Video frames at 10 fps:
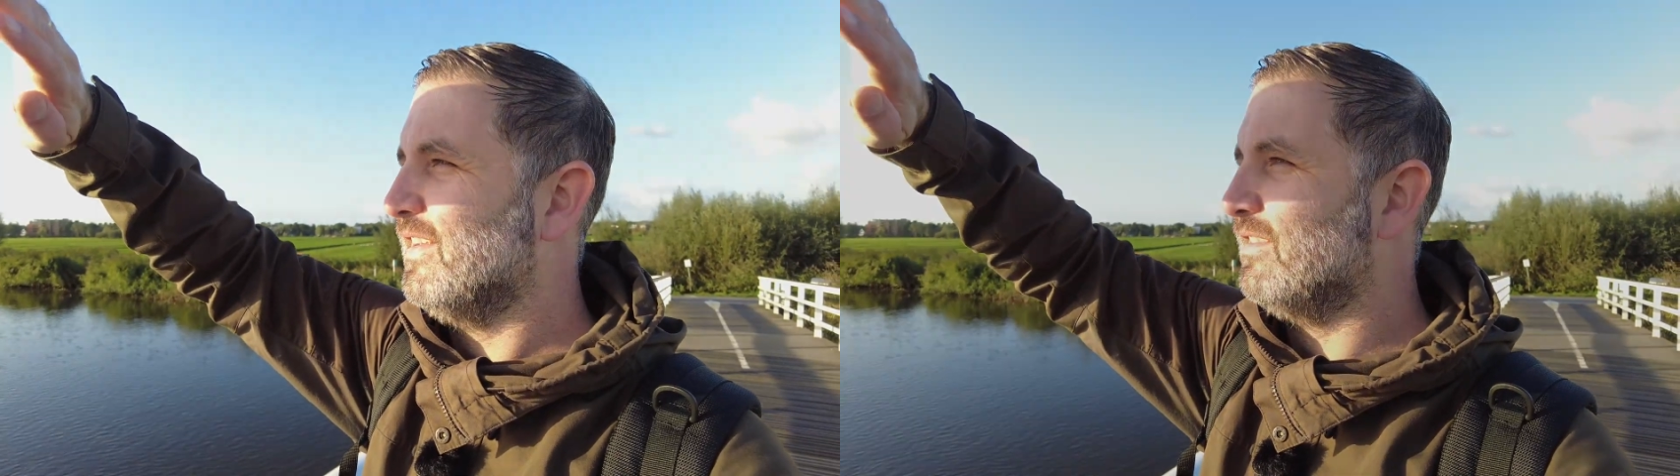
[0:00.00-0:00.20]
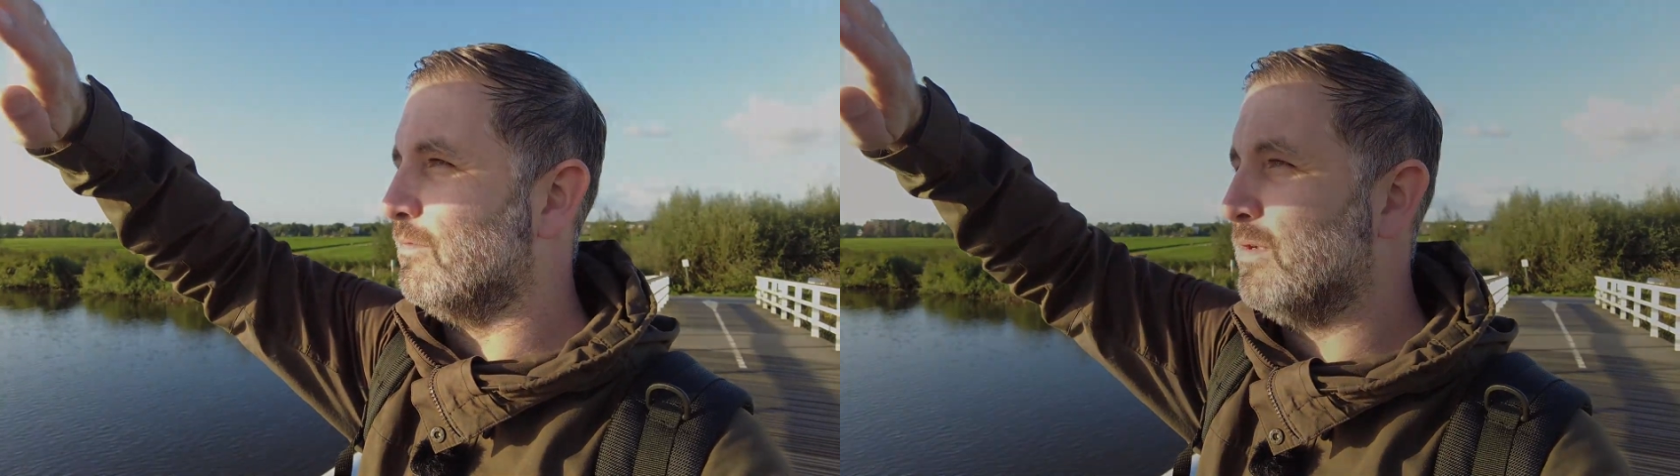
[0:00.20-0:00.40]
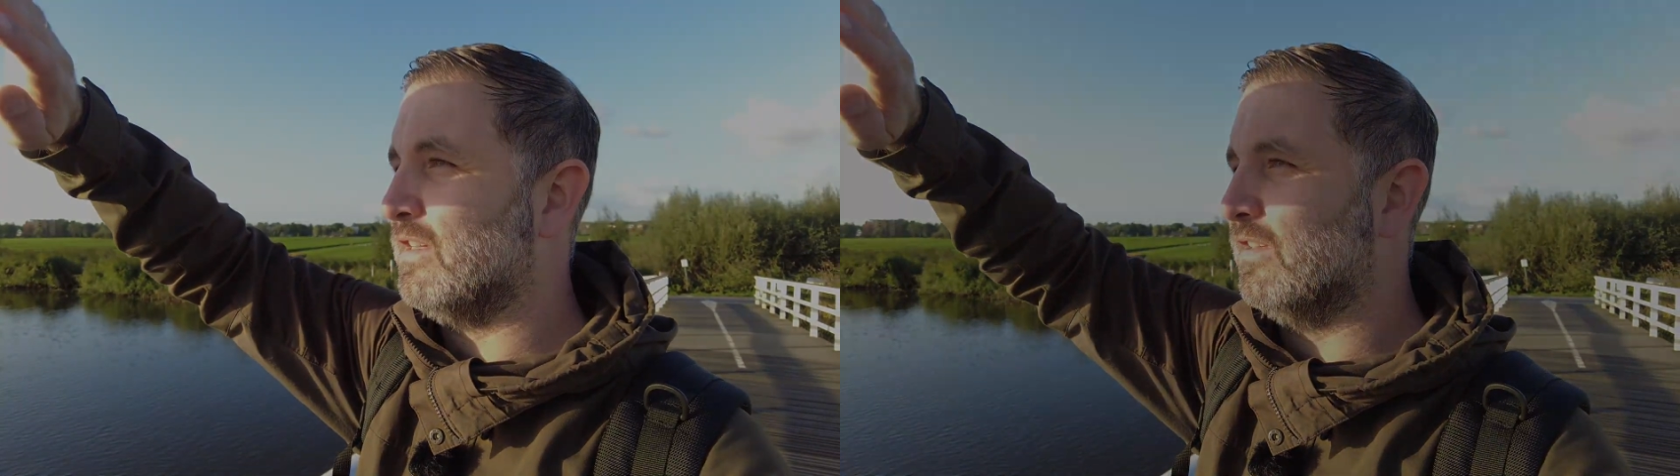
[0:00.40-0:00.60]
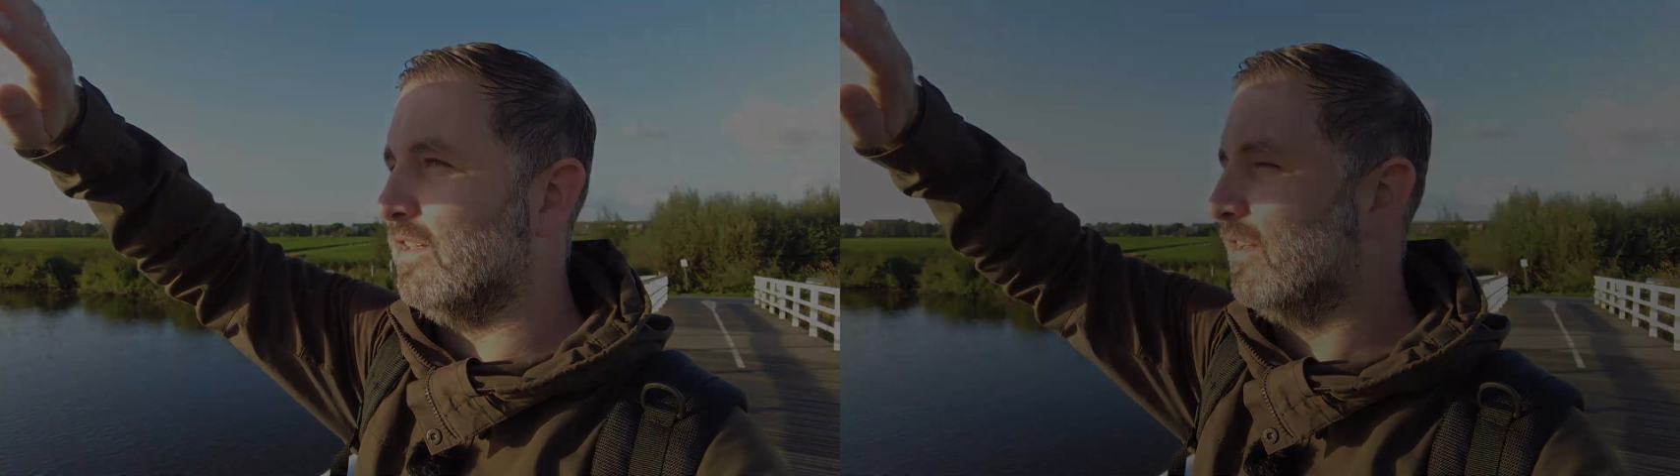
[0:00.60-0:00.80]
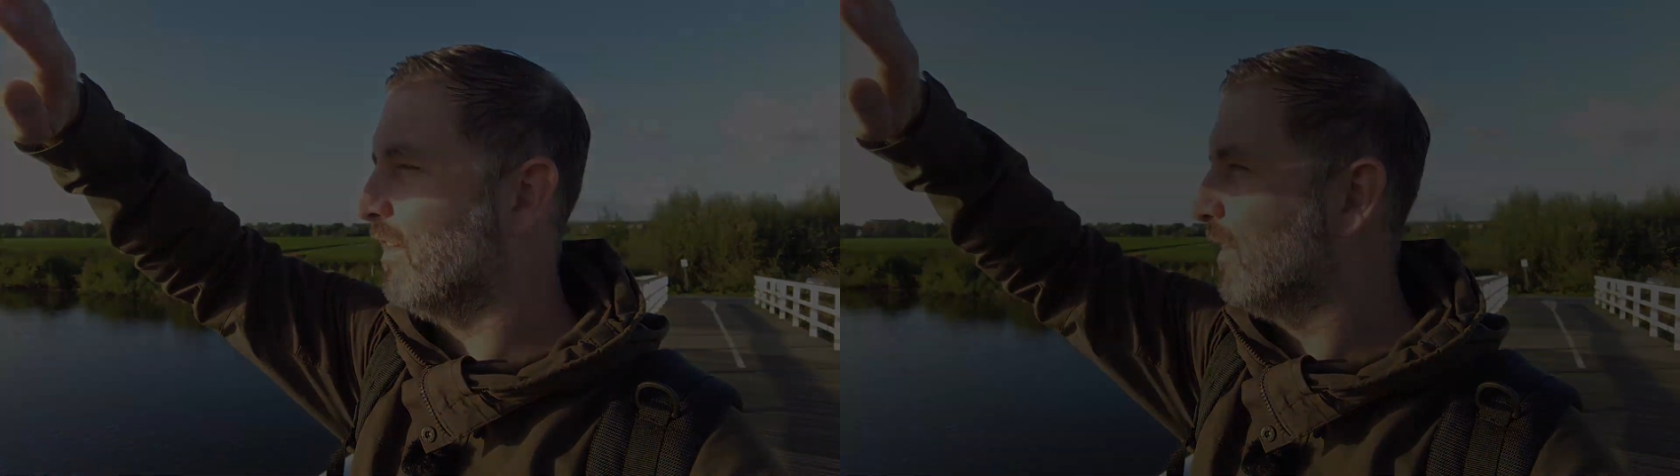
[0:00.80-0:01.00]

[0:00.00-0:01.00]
It's amazing.